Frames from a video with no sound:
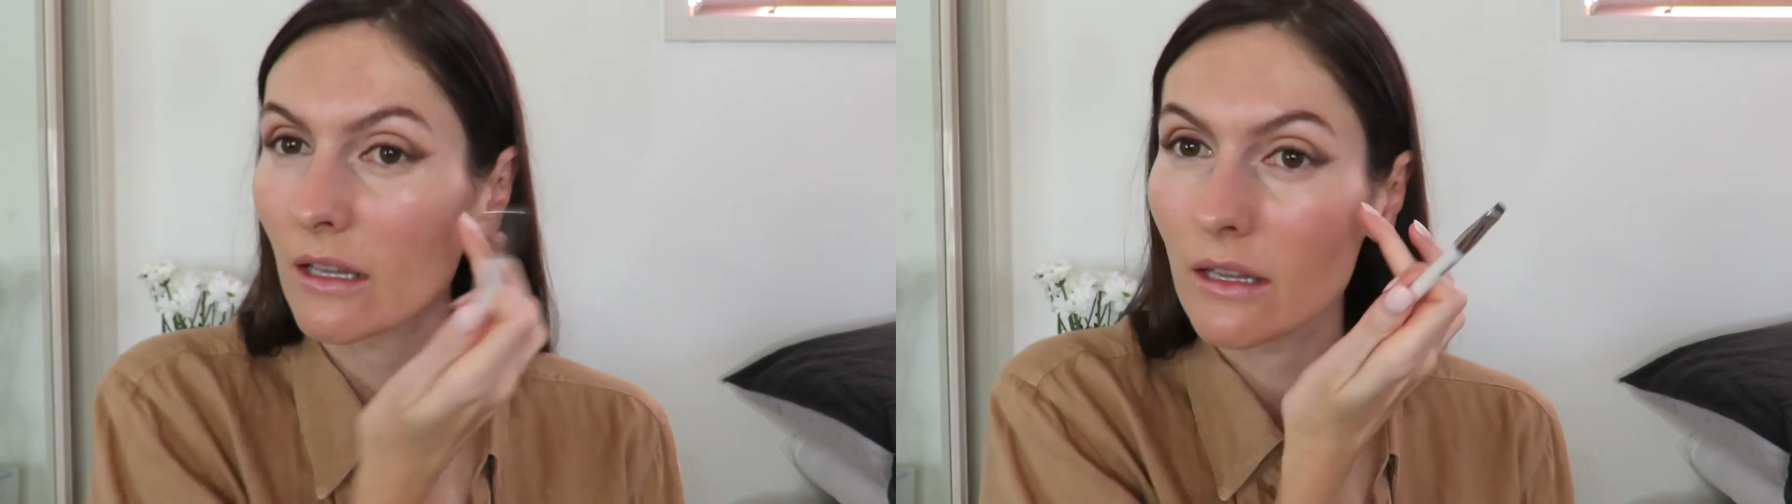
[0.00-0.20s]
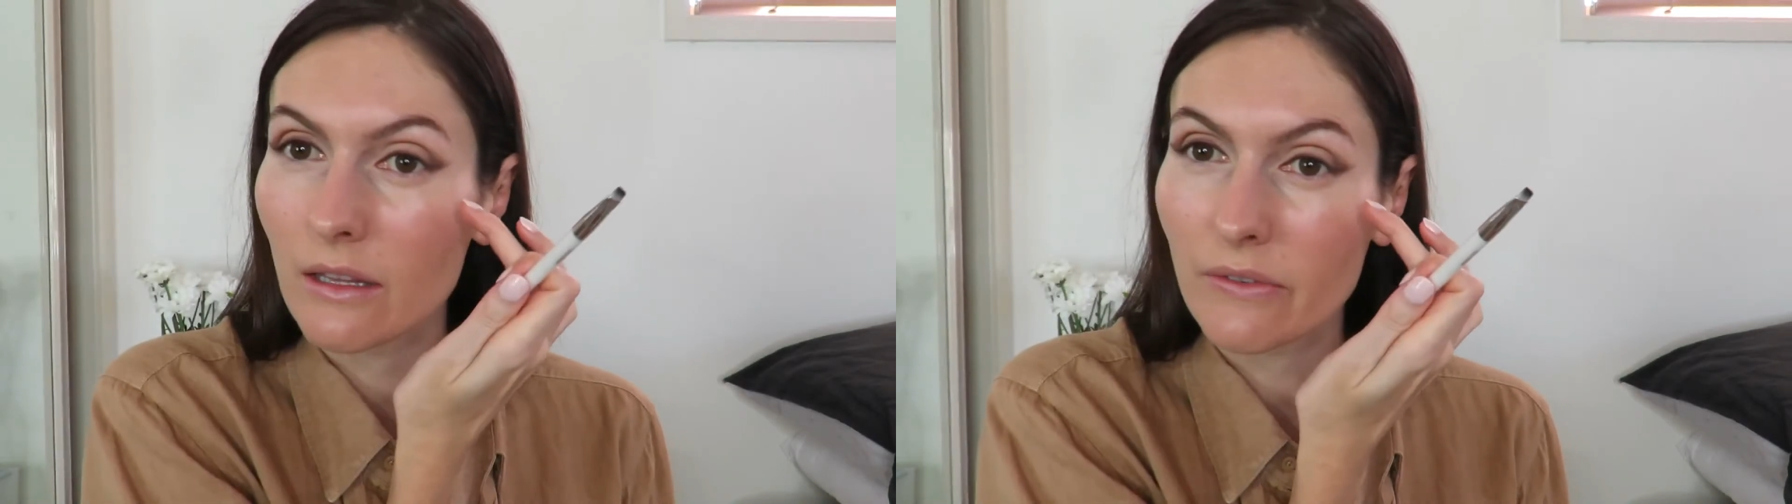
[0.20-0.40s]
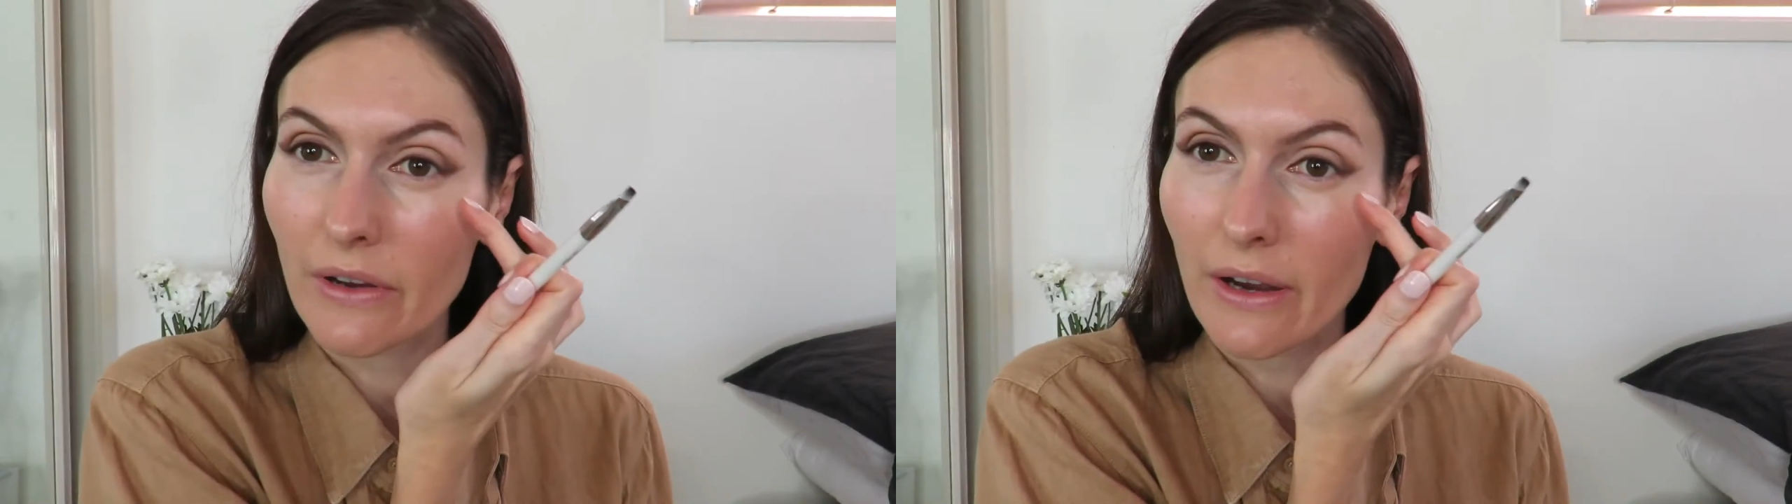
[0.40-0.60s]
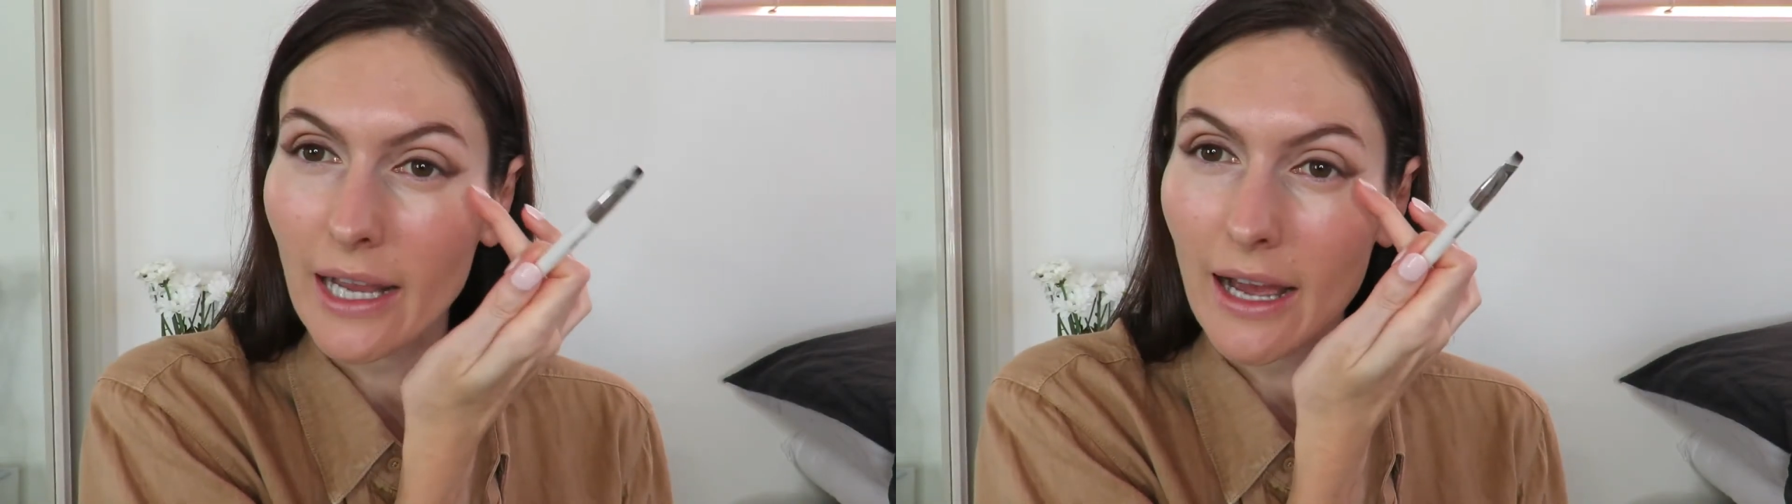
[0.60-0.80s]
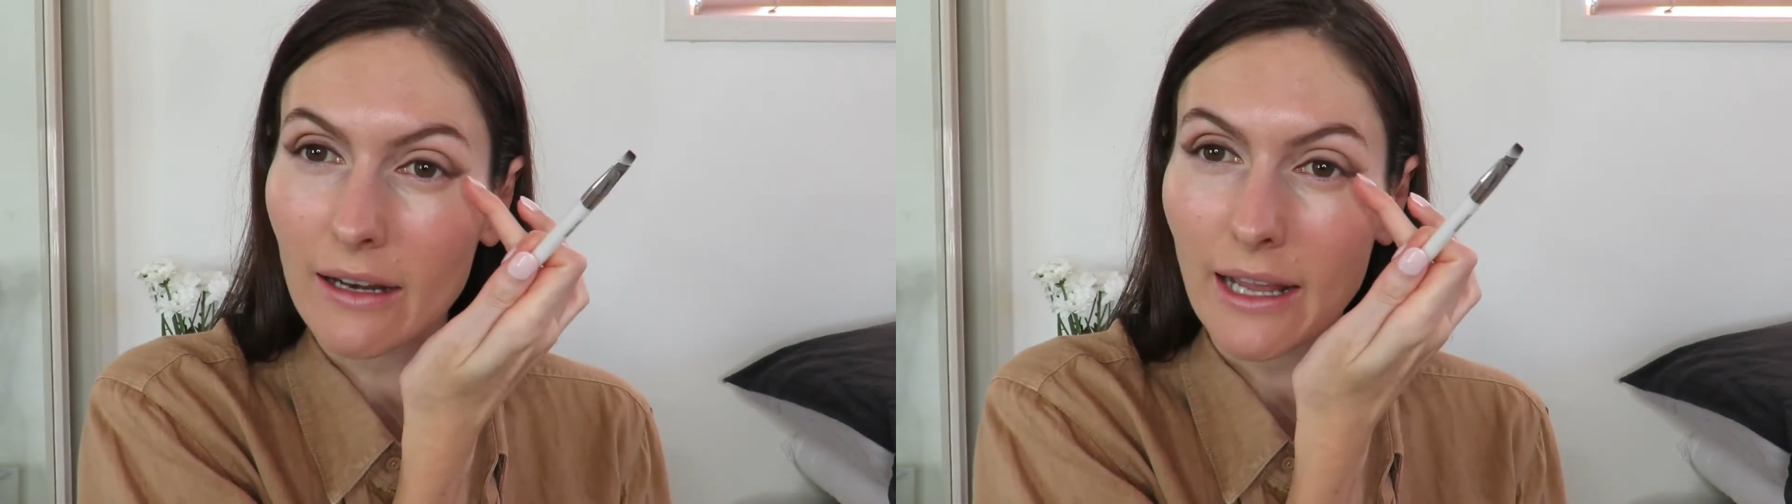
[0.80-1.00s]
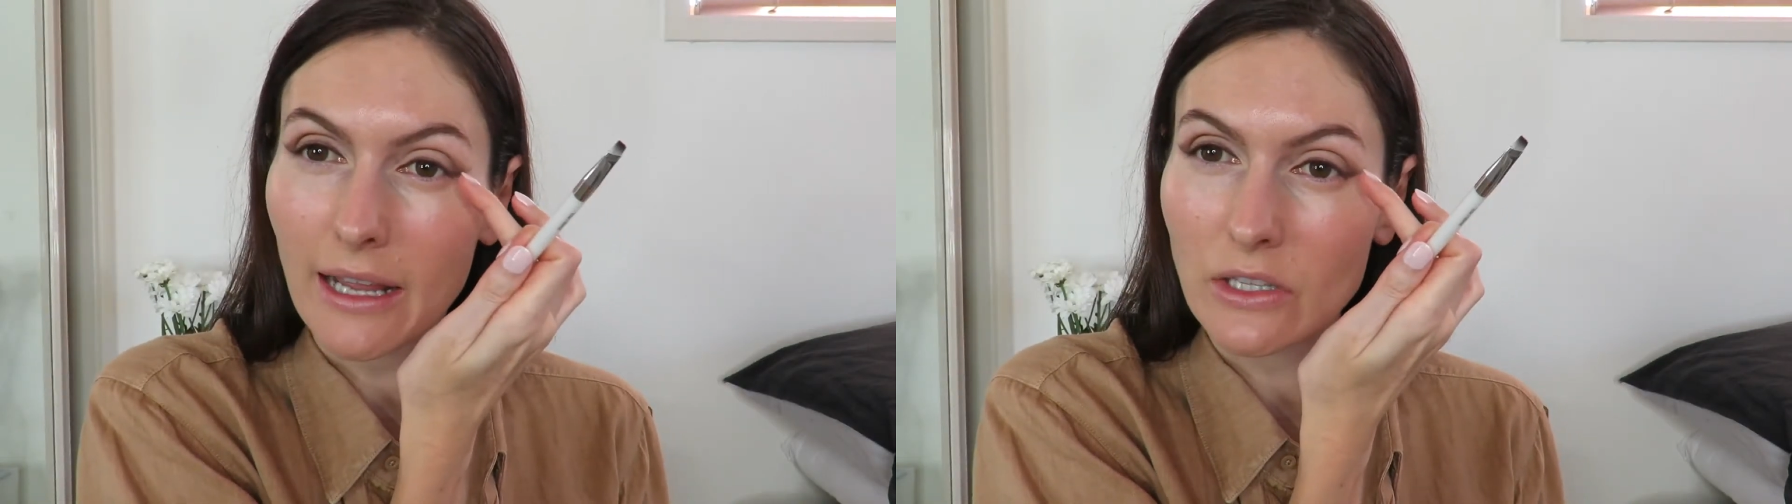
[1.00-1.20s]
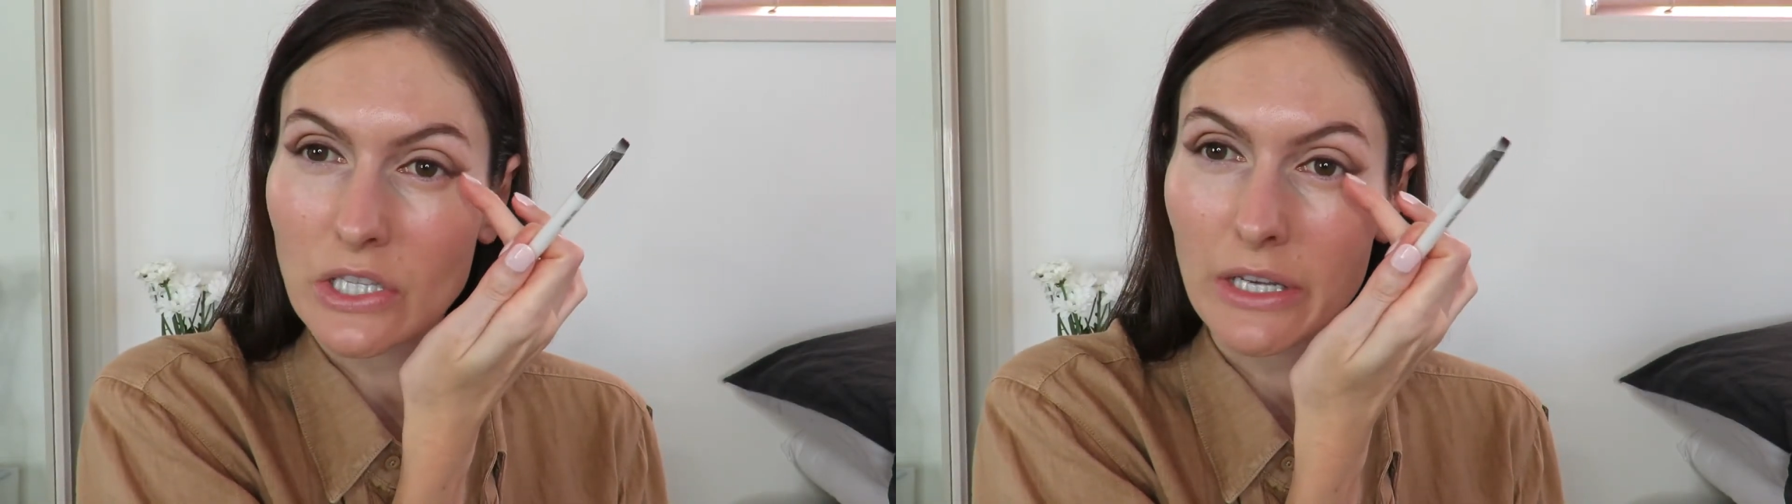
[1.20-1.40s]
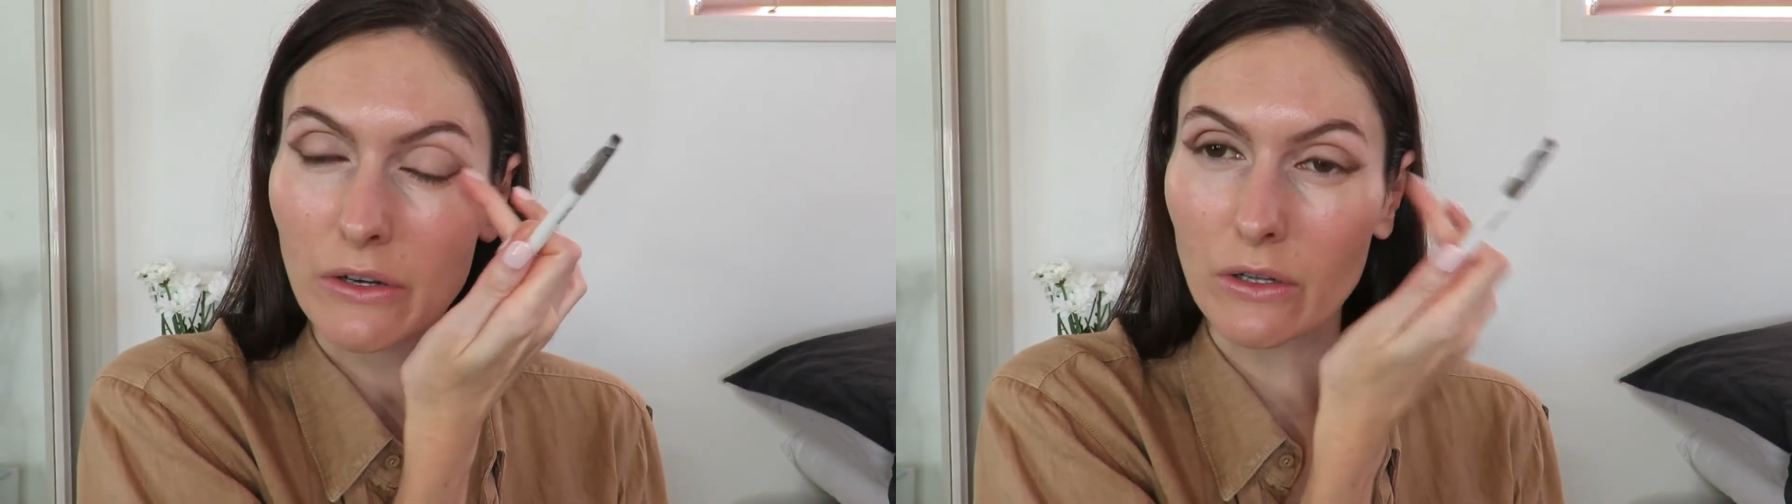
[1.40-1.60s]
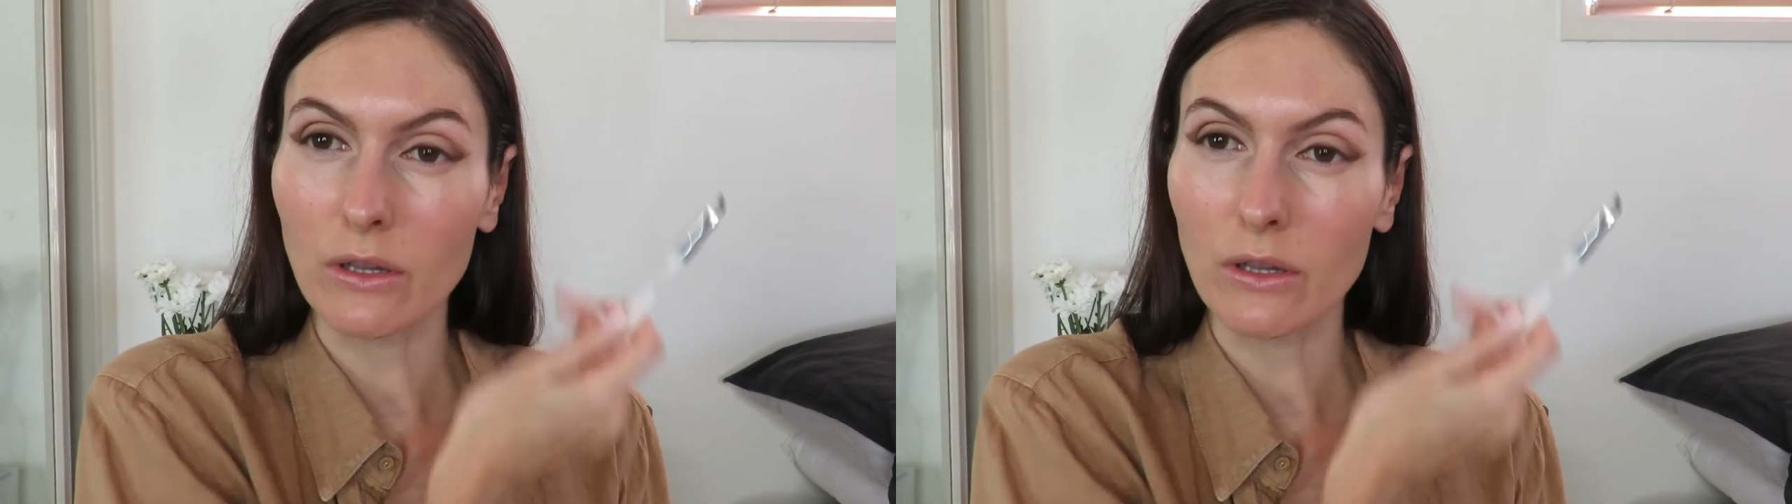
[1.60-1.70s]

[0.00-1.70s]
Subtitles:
very outer edge here and